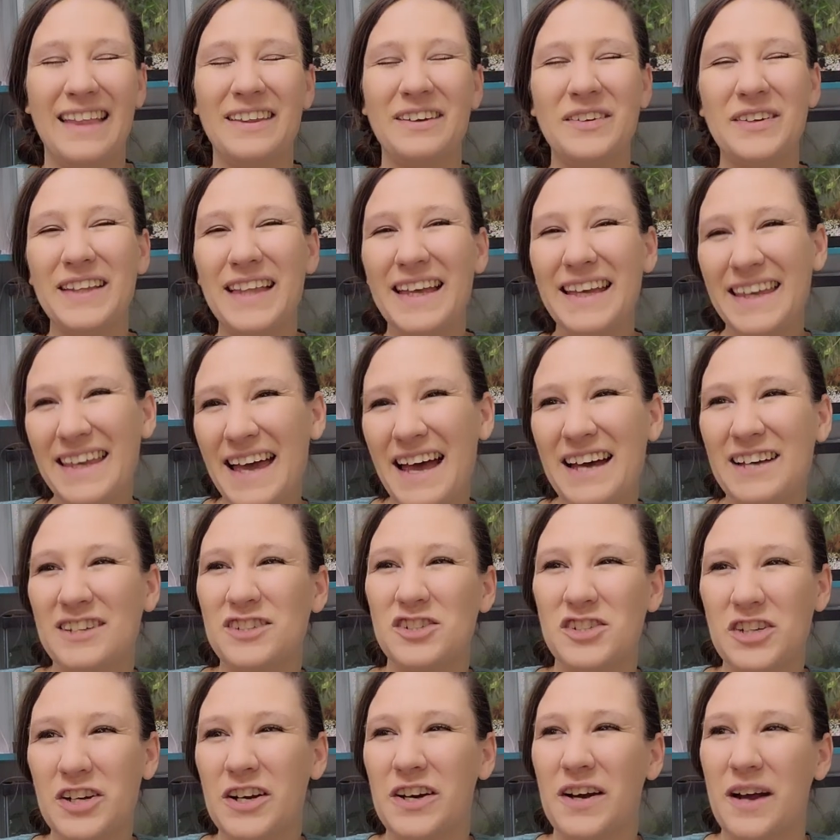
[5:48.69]
And they were like,
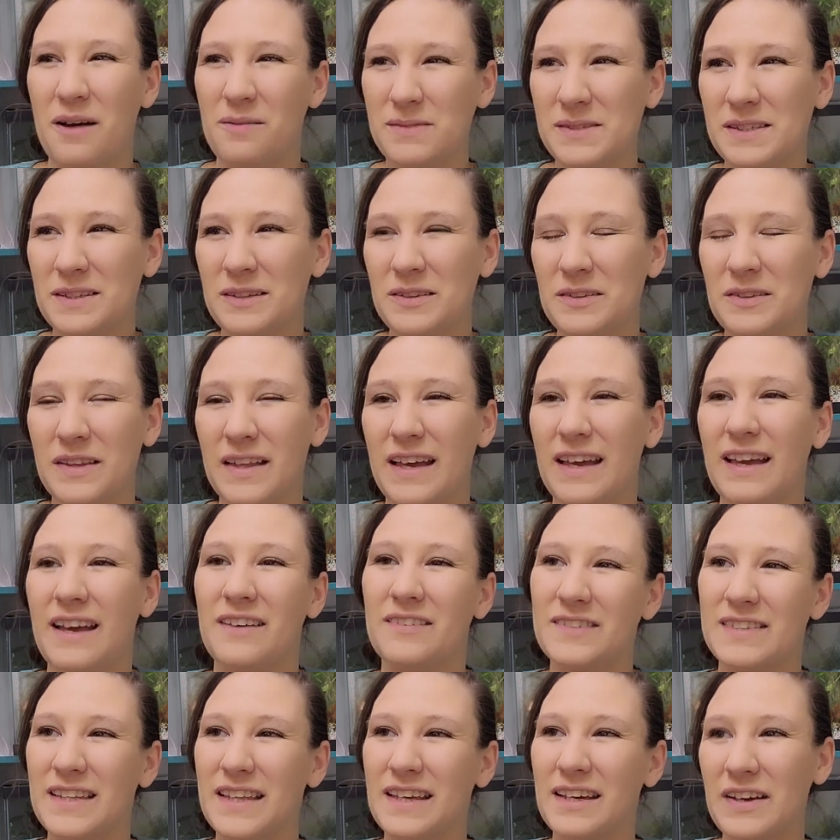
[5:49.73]
yeah, sure, absolutely. I
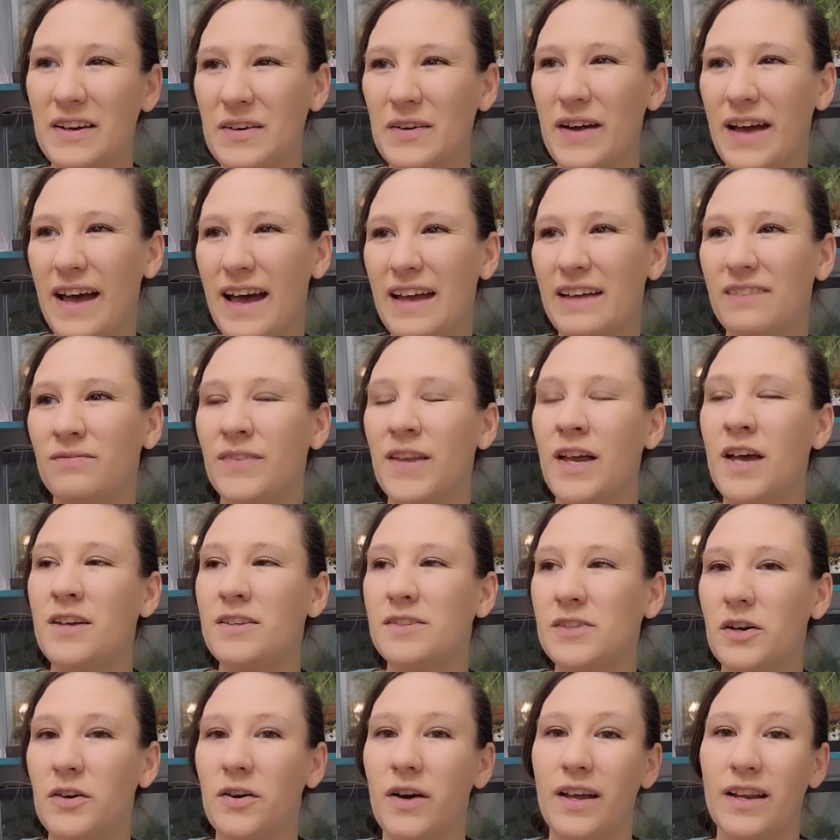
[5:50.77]
was like, okay.
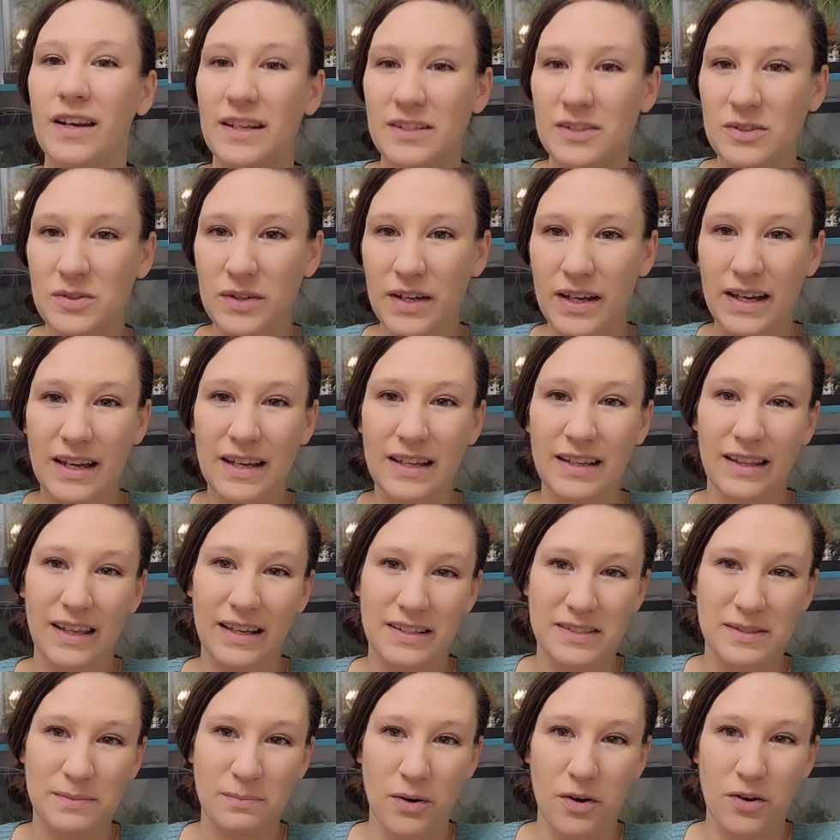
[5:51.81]
So, and I do get
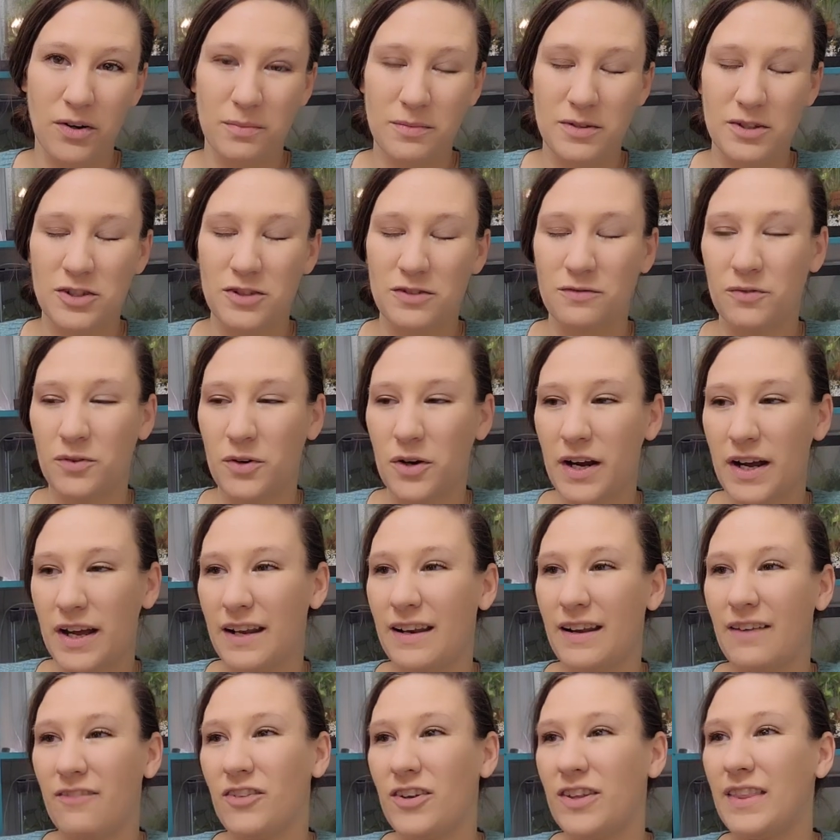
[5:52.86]
like a small commission for
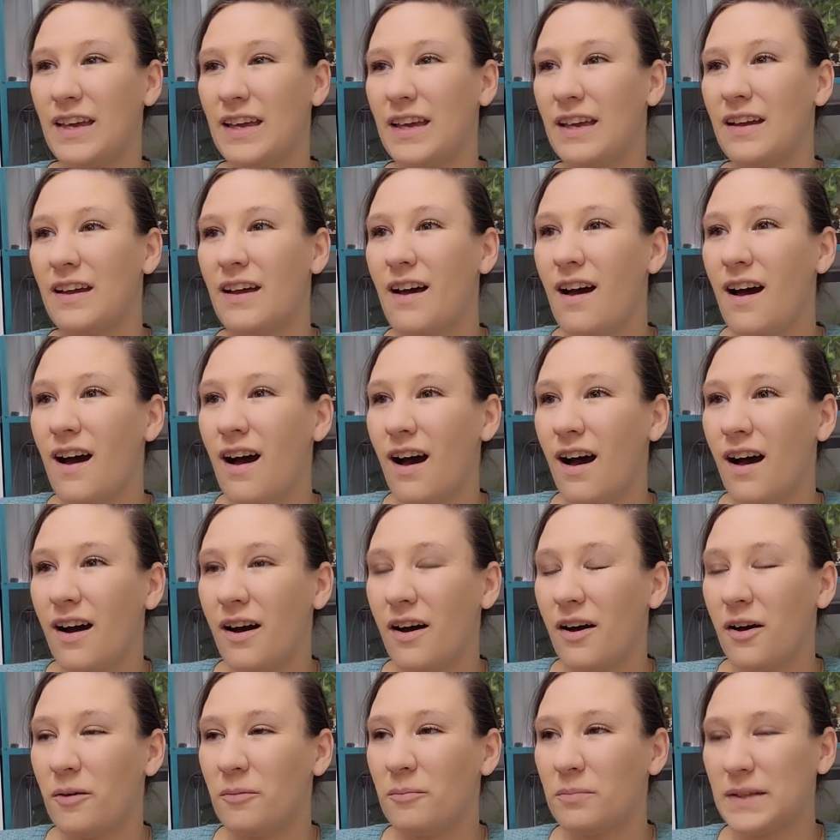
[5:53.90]
it and everything.
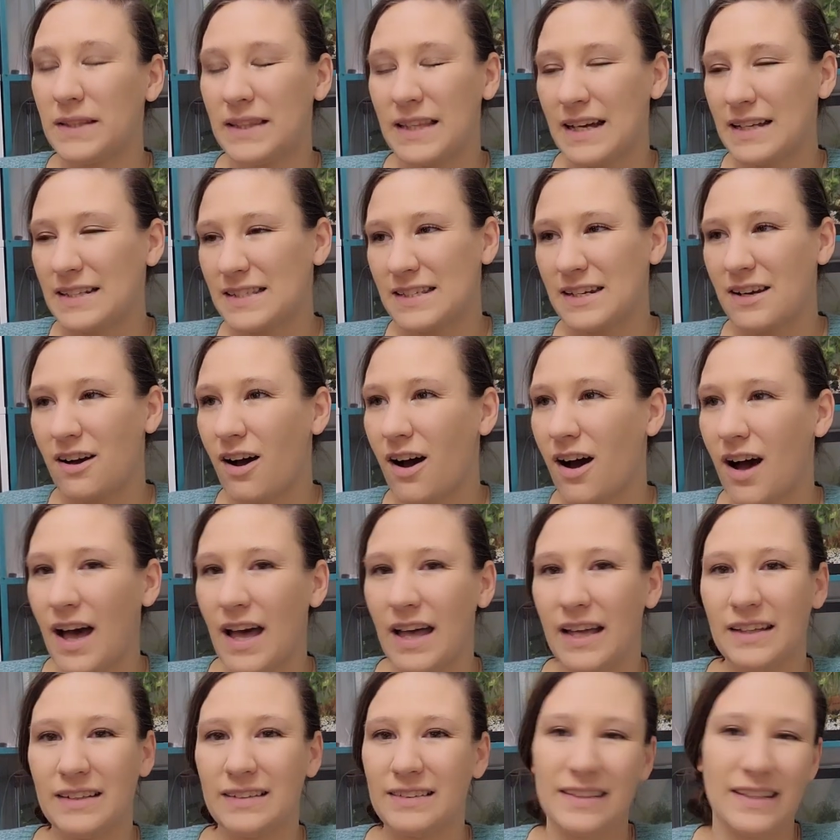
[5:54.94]
Um, but that's
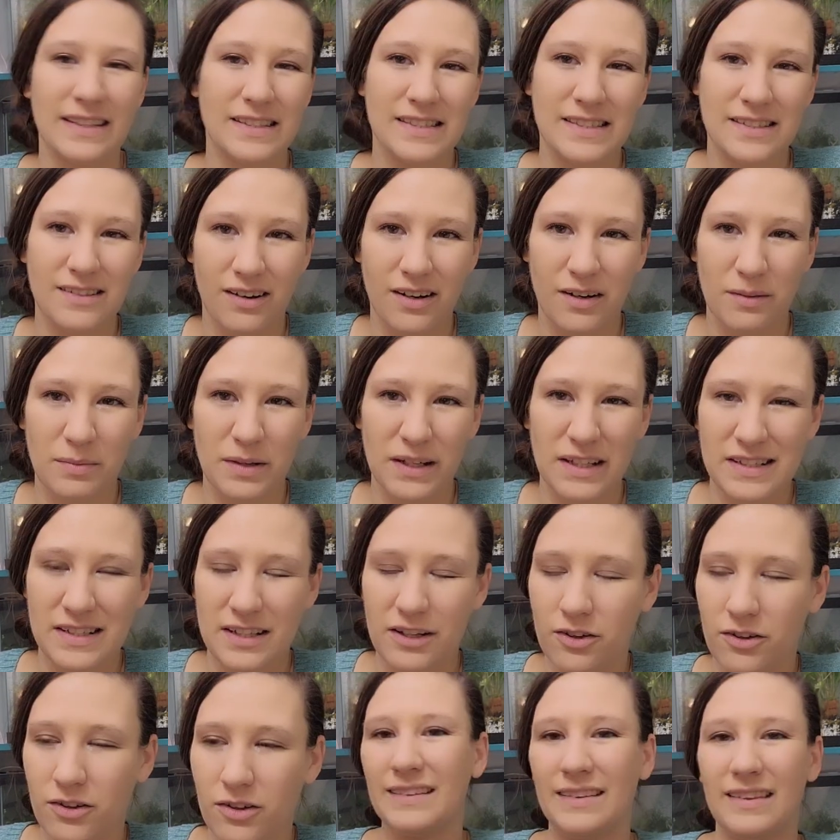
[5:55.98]
not, that's not a big
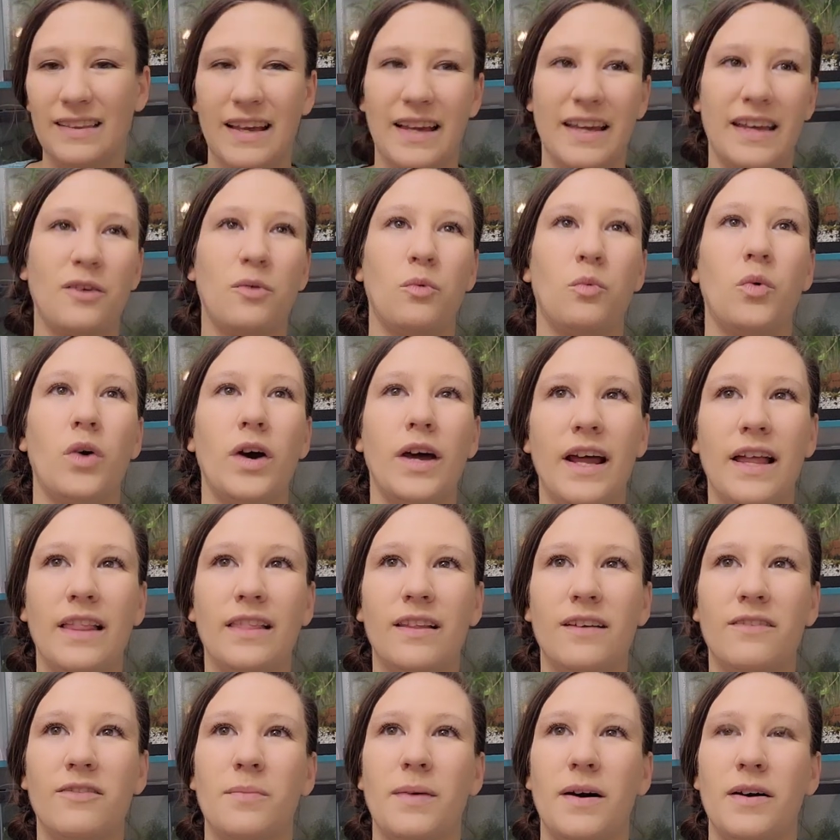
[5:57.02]
deal. Like what
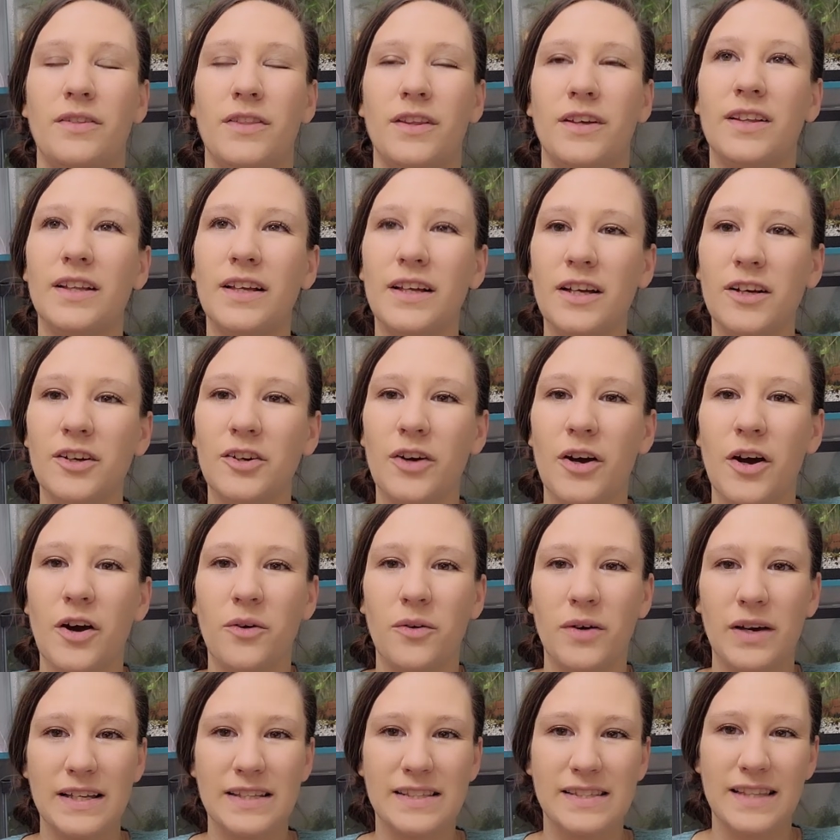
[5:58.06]
I love about the click and
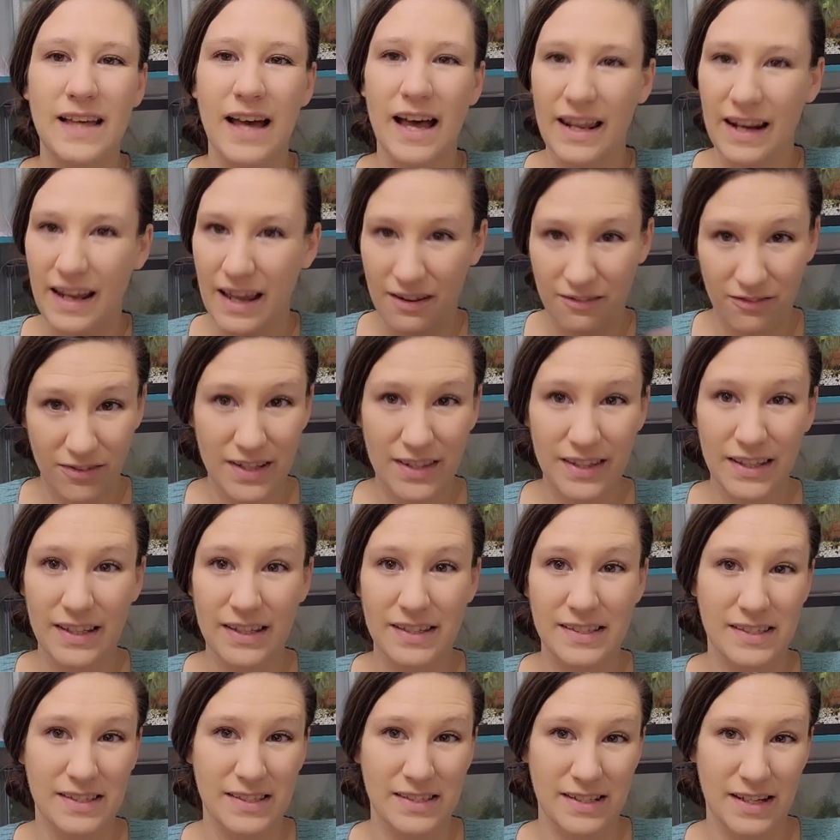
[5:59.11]
grow is that
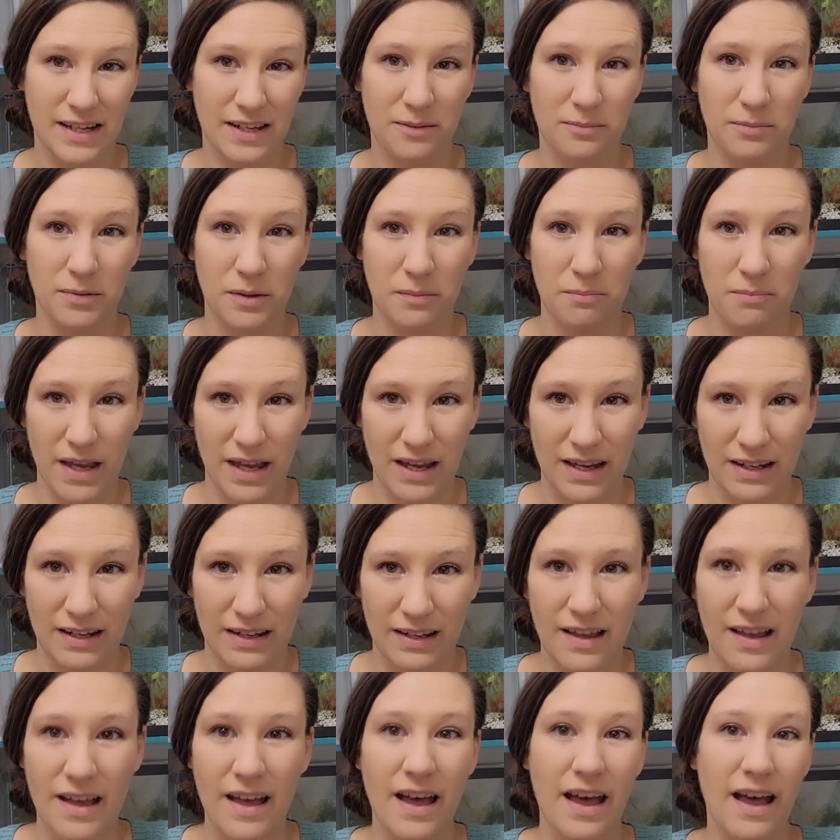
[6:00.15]
everything is sustainably
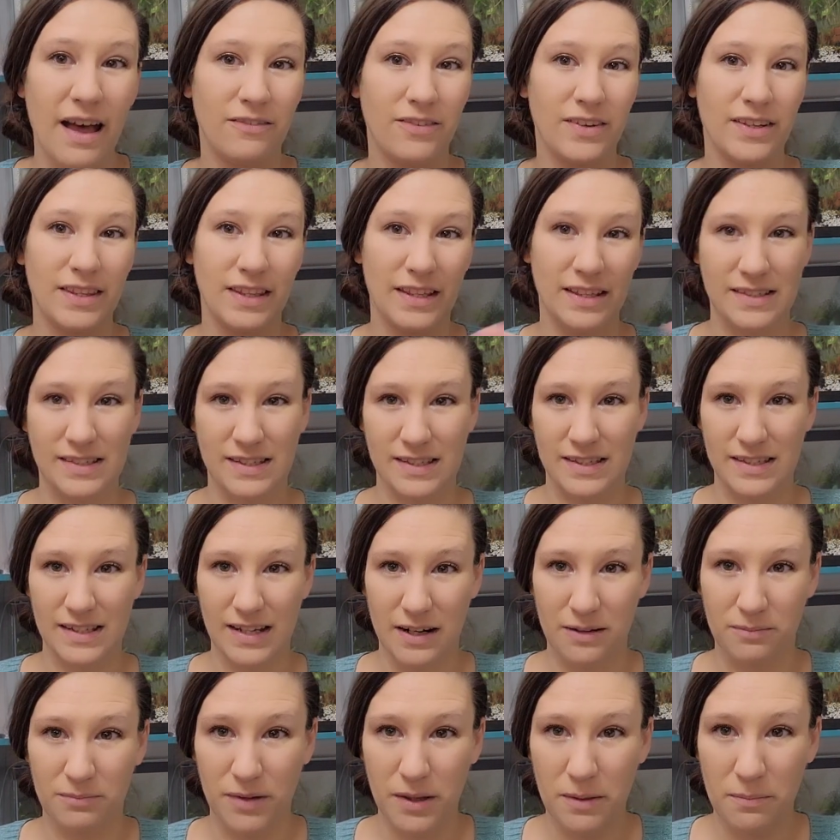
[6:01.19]
made. Everything is
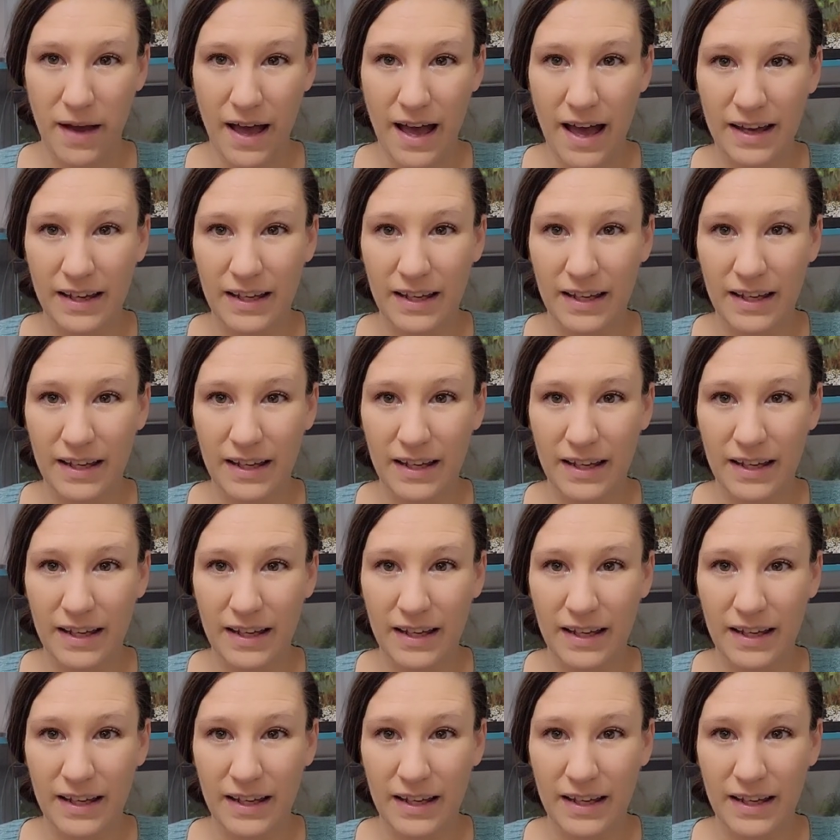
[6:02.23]
sustainably